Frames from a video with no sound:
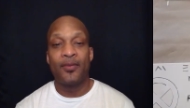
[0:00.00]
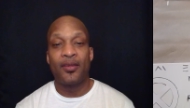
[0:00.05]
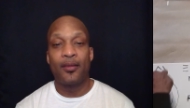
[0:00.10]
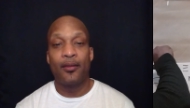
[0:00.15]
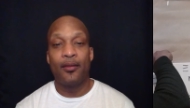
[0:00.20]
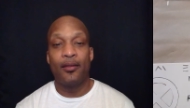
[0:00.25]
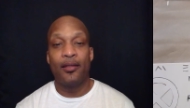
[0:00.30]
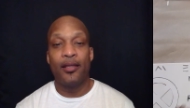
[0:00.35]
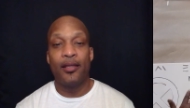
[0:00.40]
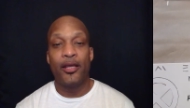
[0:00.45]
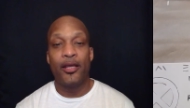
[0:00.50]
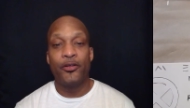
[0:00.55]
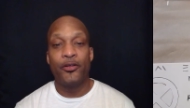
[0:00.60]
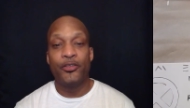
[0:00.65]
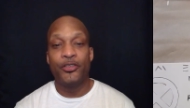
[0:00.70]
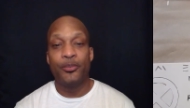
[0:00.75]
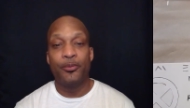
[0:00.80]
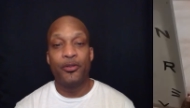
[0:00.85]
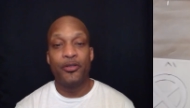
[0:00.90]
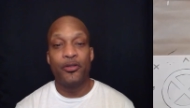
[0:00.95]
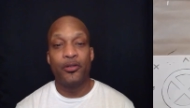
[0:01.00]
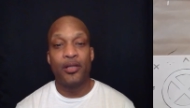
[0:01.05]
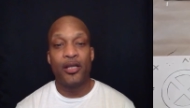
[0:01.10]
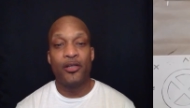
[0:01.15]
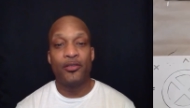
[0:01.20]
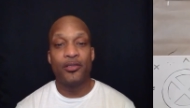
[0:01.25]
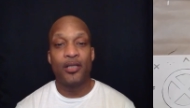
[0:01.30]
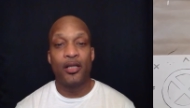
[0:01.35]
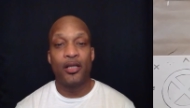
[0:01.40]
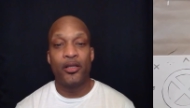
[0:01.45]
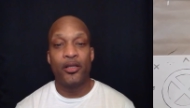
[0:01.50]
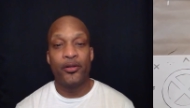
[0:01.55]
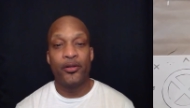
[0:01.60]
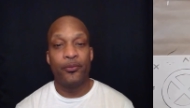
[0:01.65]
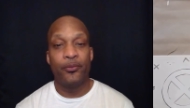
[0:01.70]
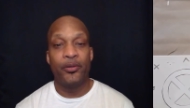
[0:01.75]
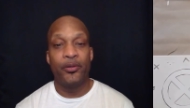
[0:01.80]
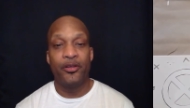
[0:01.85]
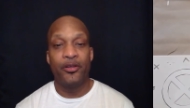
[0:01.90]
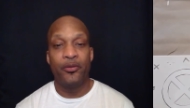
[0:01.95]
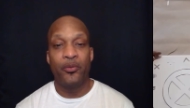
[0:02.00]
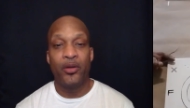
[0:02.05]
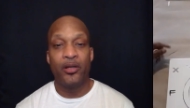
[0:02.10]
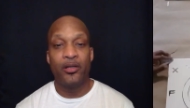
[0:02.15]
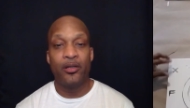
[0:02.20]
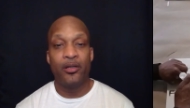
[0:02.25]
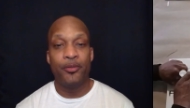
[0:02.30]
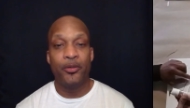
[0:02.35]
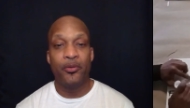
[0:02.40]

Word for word: letters. You put your letters on there where you want them.